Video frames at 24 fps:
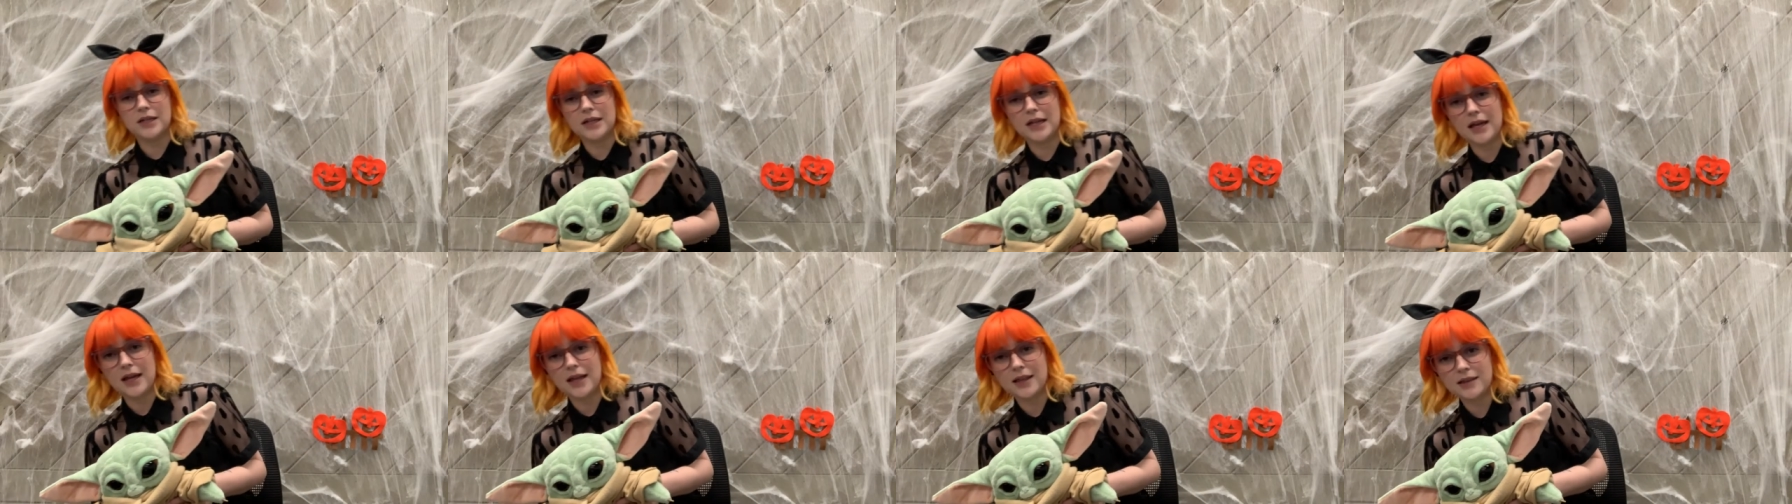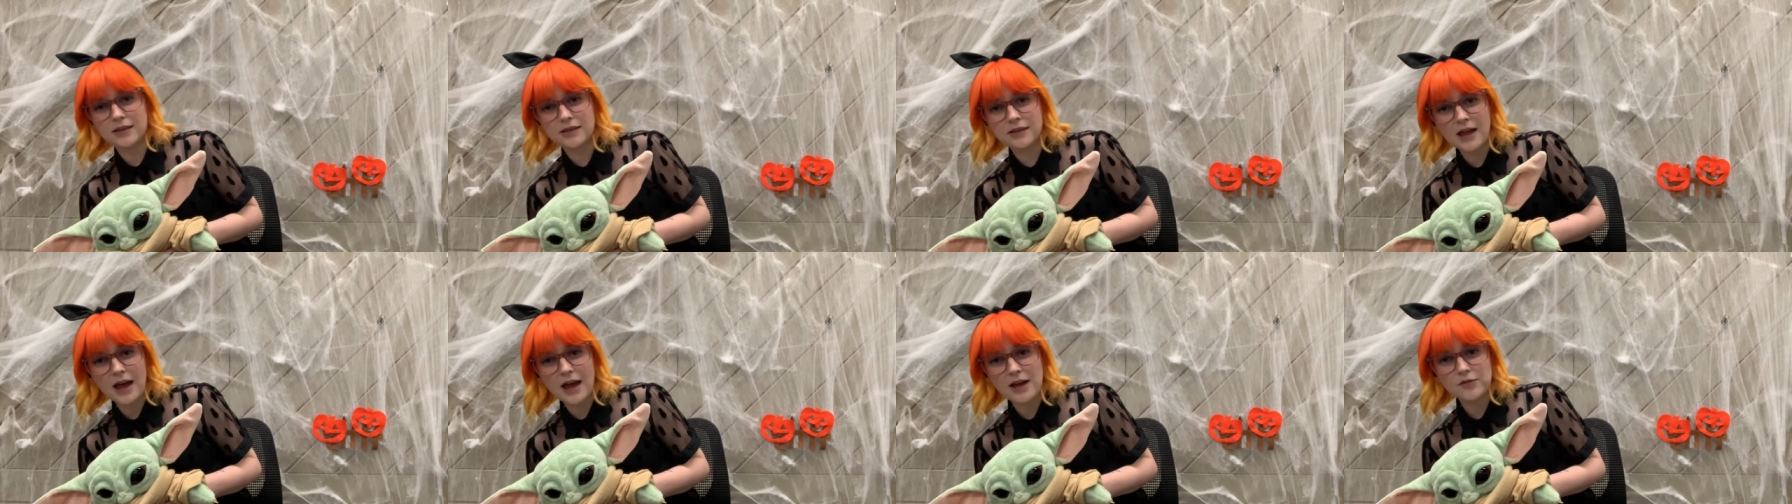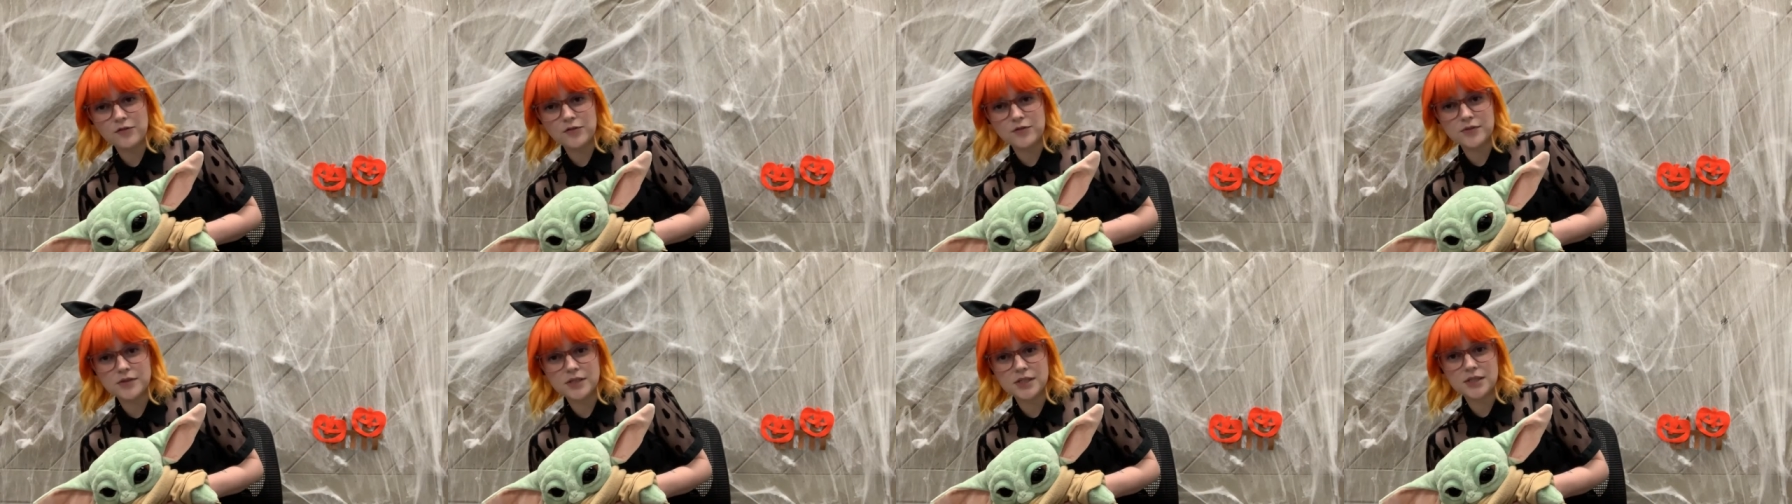it
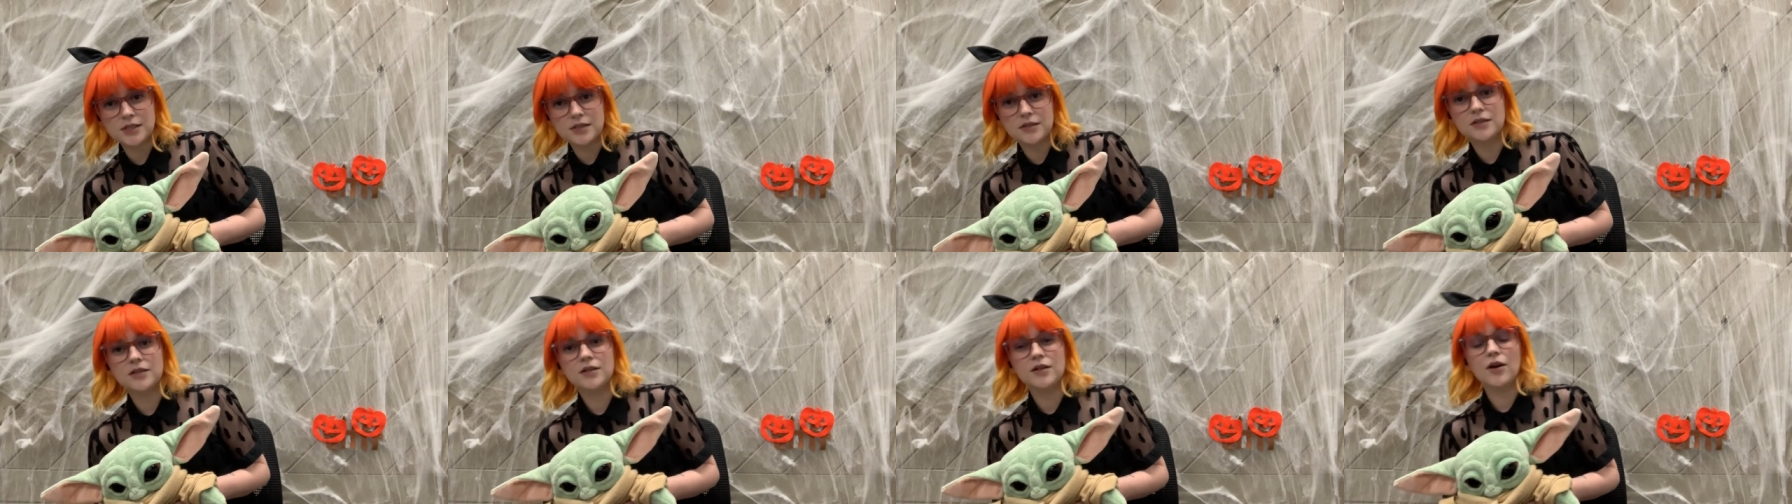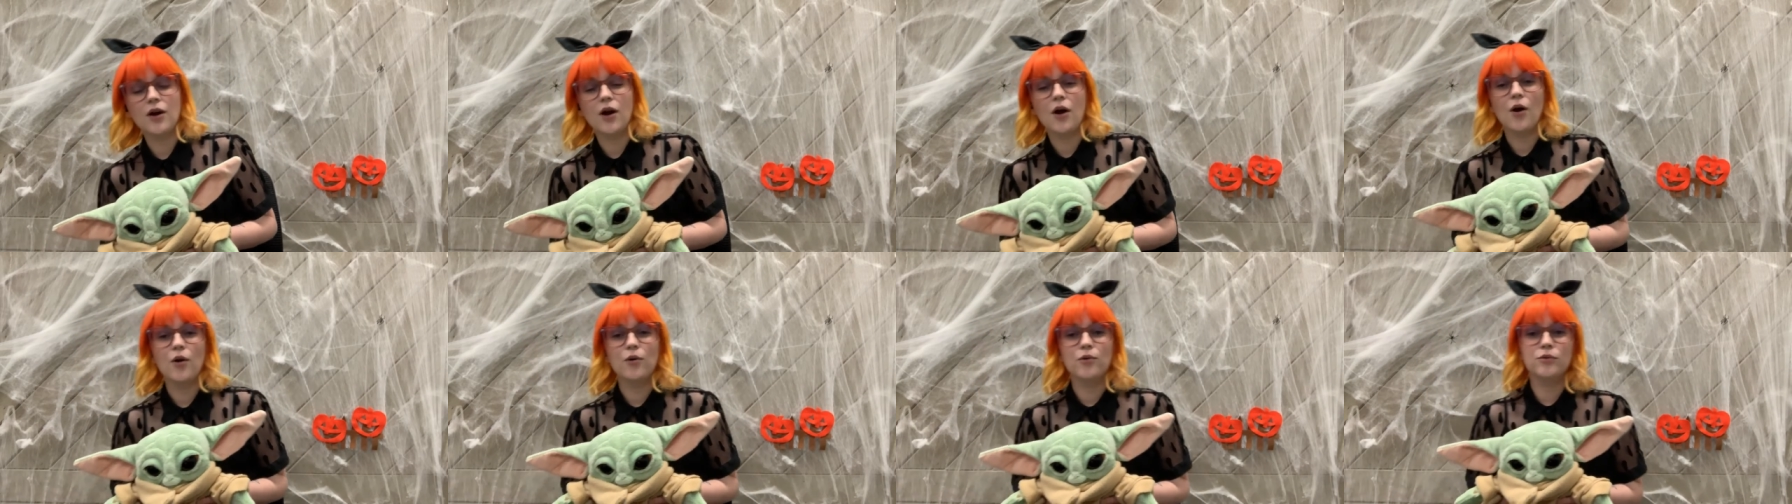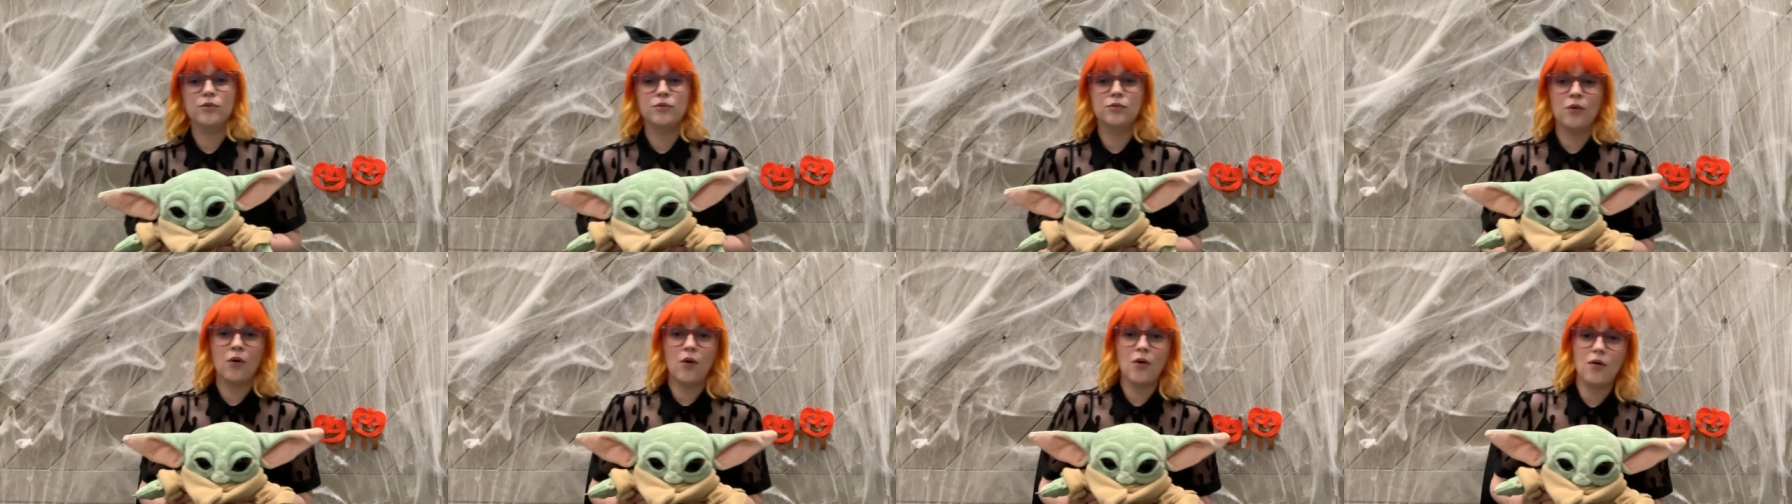left,
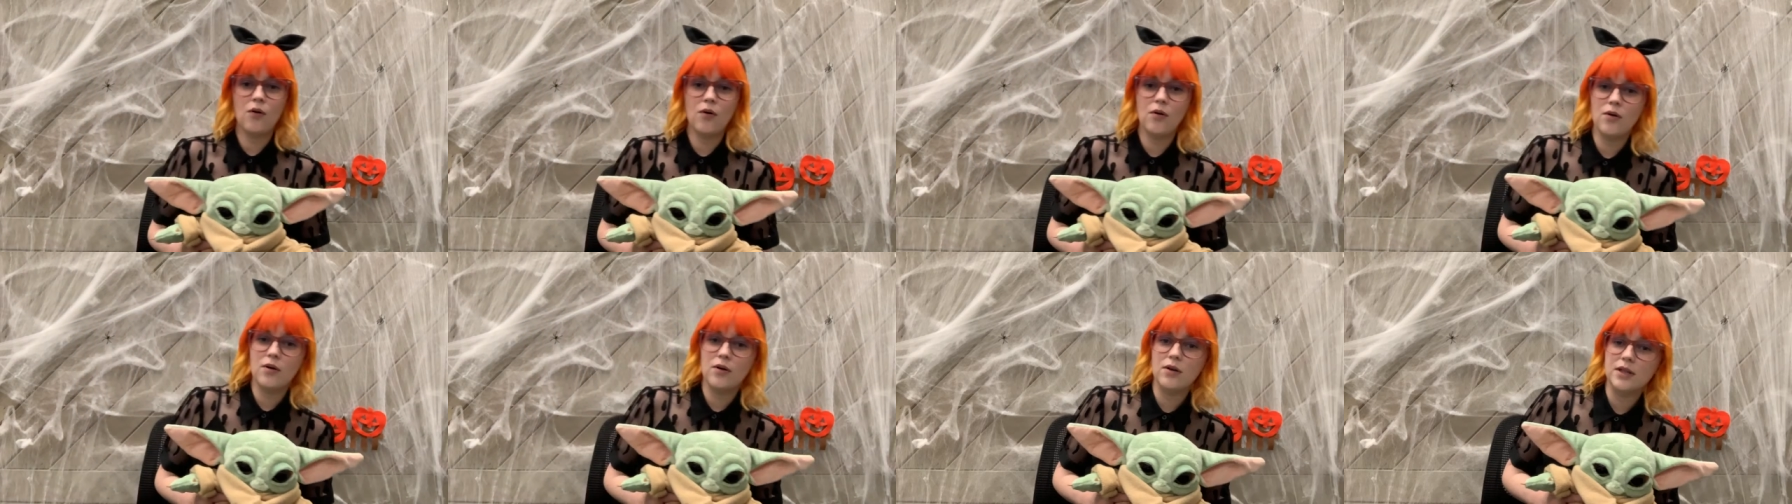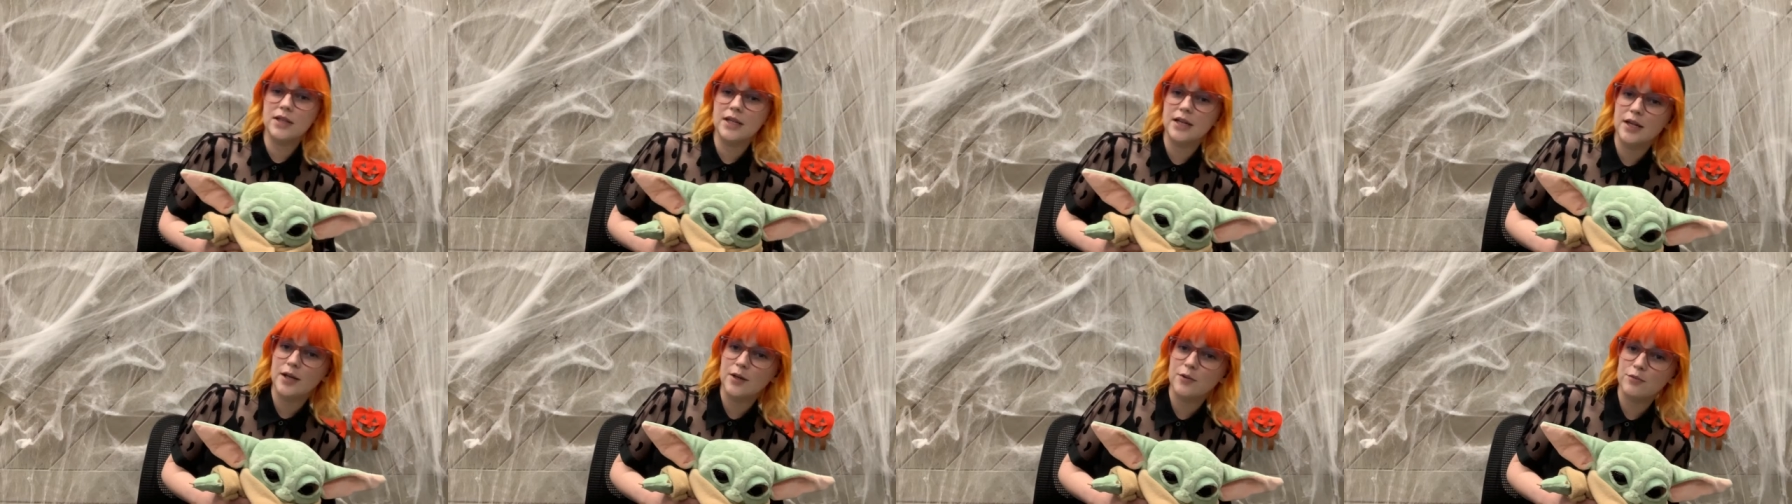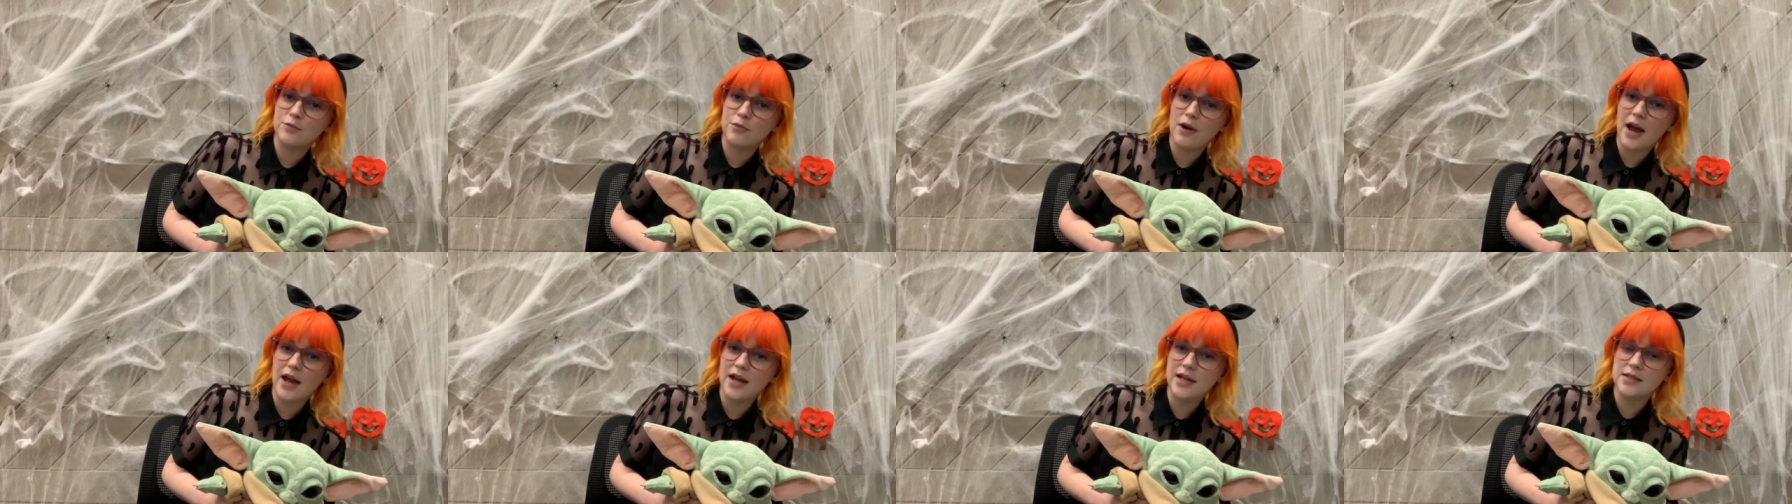roll it
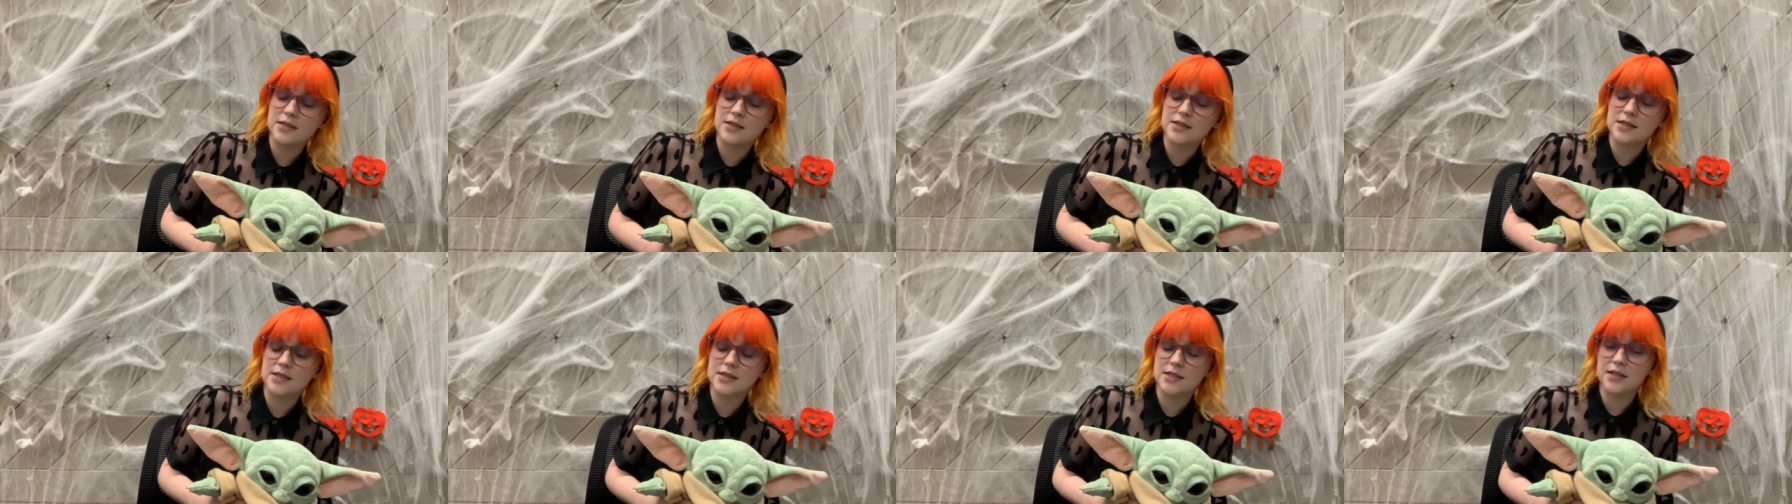right,